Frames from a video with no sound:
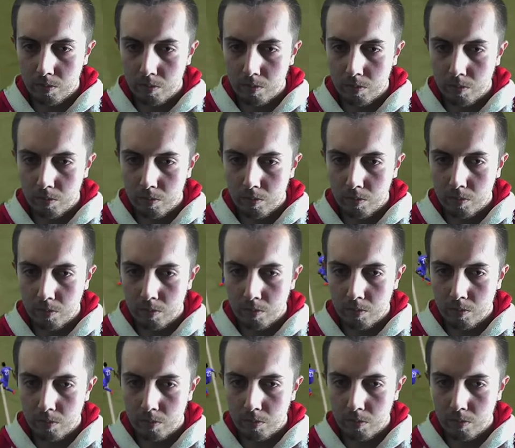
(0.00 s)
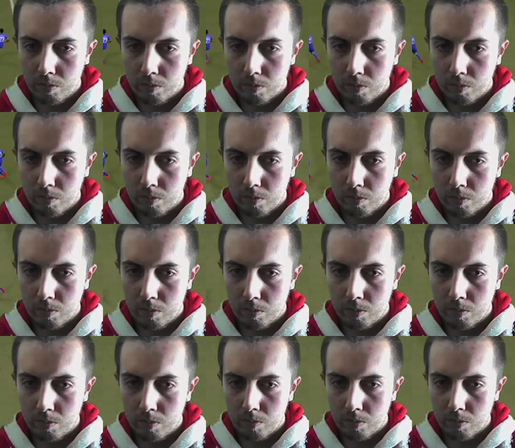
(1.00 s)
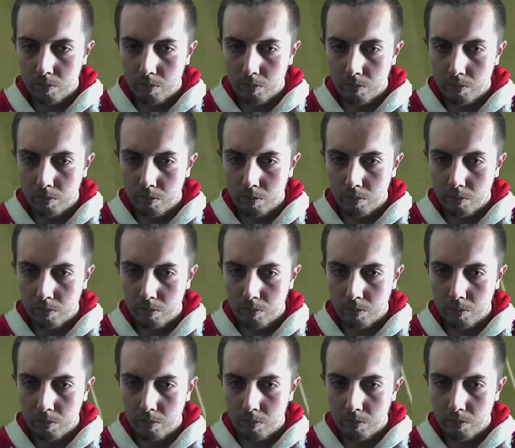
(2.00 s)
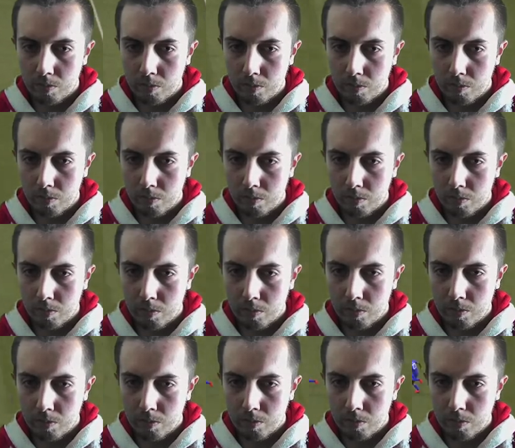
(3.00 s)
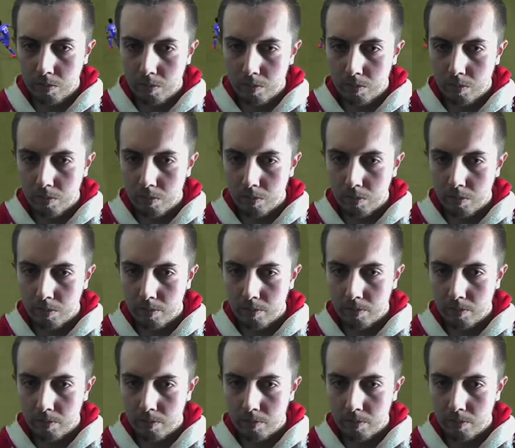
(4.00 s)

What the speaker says: (no one is talking)